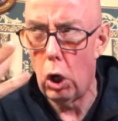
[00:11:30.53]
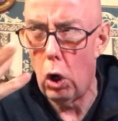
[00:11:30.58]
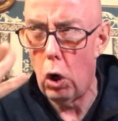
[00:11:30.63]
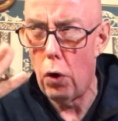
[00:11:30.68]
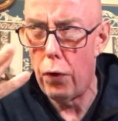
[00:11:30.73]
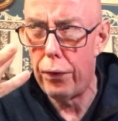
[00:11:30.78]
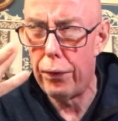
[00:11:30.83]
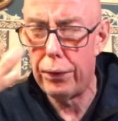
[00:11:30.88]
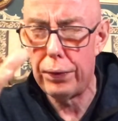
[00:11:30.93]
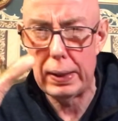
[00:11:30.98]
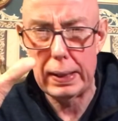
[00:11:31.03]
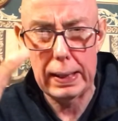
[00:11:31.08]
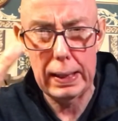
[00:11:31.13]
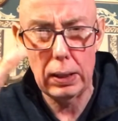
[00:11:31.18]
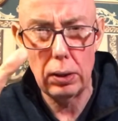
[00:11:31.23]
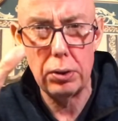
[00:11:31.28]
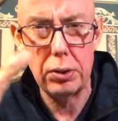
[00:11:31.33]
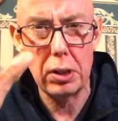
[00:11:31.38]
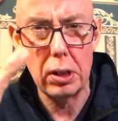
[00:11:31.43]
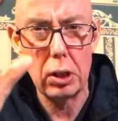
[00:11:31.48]

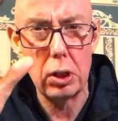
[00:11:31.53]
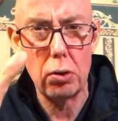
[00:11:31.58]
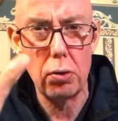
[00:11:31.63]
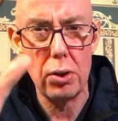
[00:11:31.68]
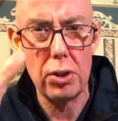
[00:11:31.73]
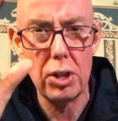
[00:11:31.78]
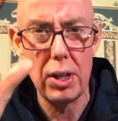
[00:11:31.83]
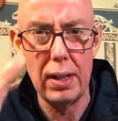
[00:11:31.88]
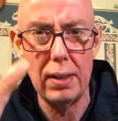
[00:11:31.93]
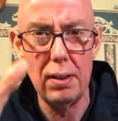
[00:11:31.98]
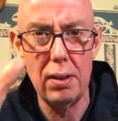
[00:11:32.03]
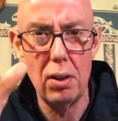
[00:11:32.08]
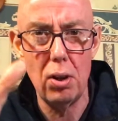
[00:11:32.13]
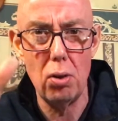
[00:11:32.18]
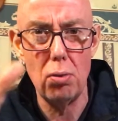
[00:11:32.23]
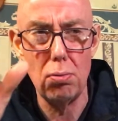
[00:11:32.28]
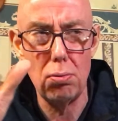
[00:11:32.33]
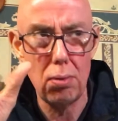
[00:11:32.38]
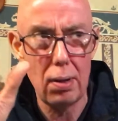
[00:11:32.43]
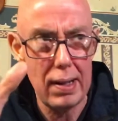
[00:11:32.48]
off-kilter crescendo
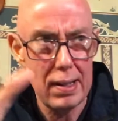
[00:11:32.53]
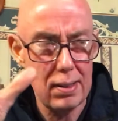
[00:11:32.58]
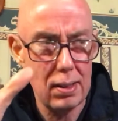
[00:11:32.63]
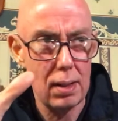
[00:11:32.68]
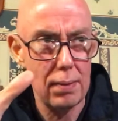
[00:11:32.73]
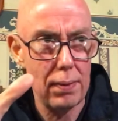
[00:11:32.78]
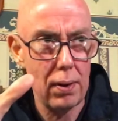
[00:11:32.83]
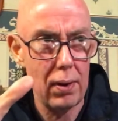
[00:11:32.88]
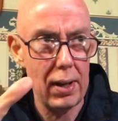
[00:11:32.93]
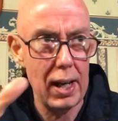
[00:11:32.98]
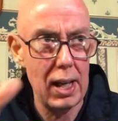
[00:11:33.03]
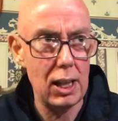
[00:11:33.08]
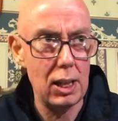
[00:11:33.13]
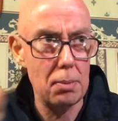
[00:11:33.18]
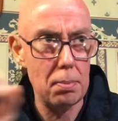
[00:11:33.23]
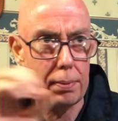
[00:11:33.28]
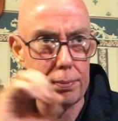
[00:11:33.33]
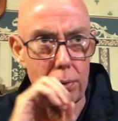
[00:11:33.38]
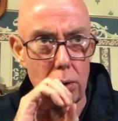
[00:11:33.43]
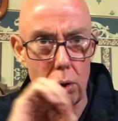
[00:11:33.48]
right at the very end
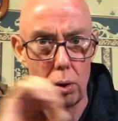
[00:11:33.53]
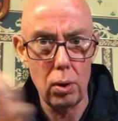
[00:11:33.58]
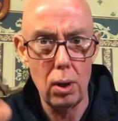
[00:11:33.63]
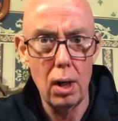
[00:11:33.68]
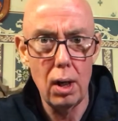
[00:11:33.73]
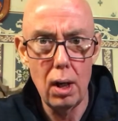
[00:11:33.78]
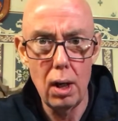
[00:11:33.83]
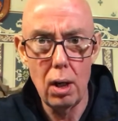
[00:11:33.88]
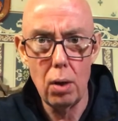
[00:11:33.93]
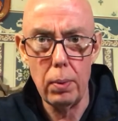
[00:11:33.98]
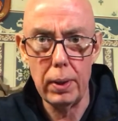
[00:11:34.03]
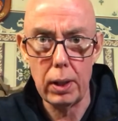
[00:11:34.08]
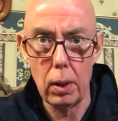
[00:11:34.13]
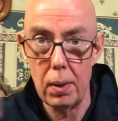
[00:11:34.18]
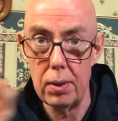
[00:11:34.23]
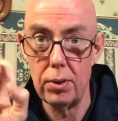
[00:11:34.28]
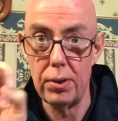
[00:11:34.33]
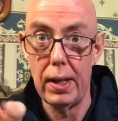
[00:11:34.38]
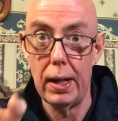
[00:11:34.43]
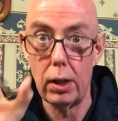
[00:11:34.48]
before we go
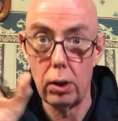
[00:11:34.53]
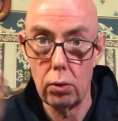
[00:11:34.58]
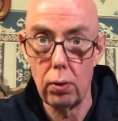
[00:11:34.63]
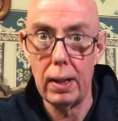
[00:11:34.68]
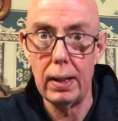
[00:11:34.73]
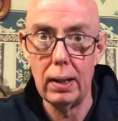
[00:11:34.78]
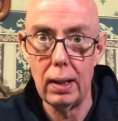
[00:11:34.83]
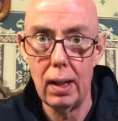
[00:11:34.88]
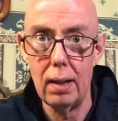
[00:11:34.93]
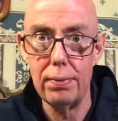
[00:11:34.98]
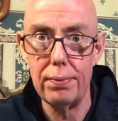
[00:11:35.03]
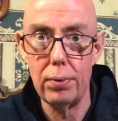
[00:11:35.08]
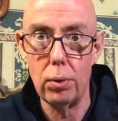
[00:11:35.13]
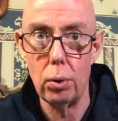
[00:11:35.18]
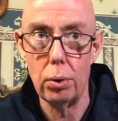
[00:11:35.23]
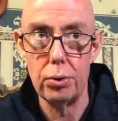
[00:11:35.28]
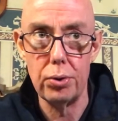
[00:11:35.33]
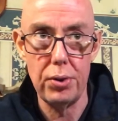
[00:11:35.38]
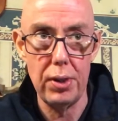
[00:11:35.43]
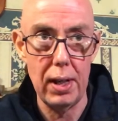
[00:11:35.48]
into that great Life
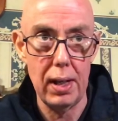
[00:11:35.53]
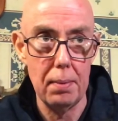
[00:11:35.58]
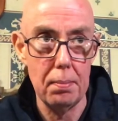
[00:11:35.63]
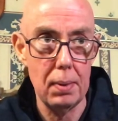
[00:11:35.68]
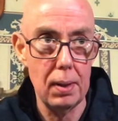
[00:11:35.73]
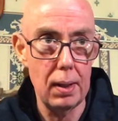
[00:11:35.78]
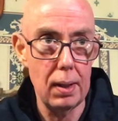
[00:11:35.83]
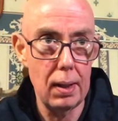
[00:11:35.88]
Force theme.